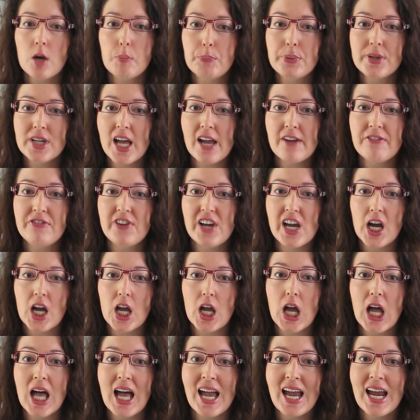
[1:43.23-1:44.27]

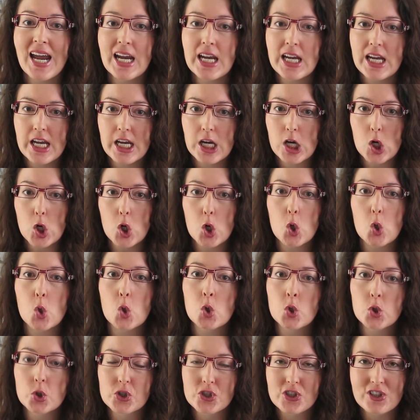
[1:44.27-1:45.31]
préférée est
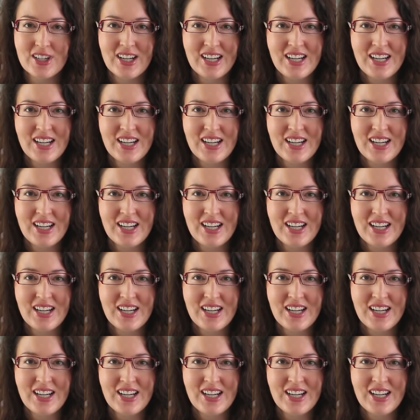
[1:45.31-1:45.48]
rouge,